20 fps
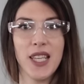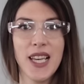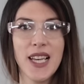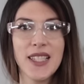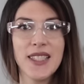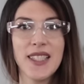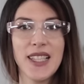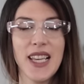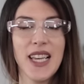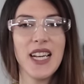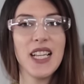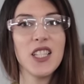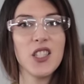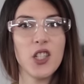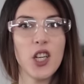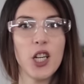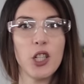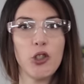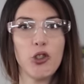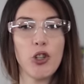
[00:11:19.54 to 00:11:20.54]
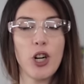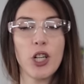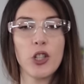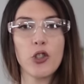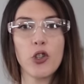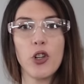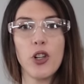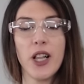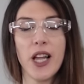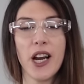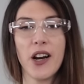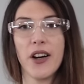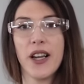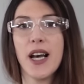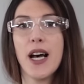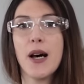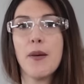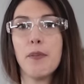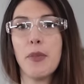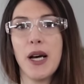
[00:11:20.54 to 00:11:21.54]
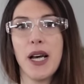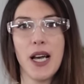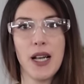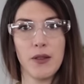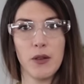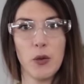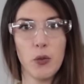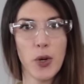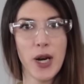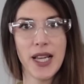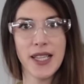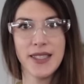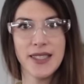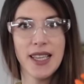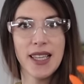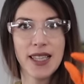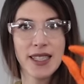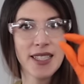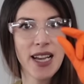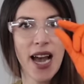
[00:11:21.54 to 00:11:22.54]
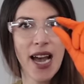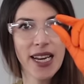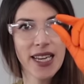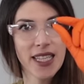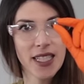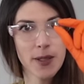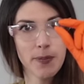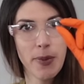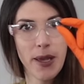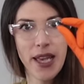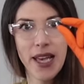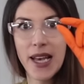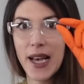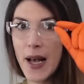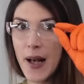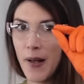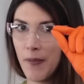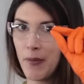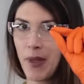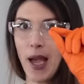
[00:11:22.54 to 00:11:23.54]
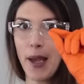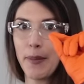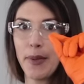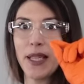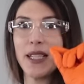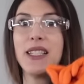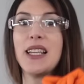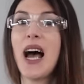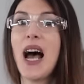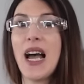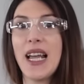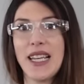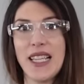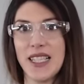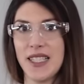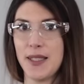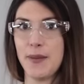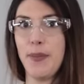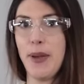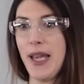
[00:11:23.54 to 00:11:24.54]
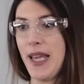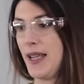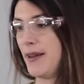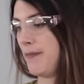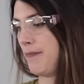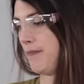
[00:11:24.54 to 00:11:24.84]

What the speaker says: Yes, it is a structural area, but when I say the tiniest bit, I mean tiniest bit.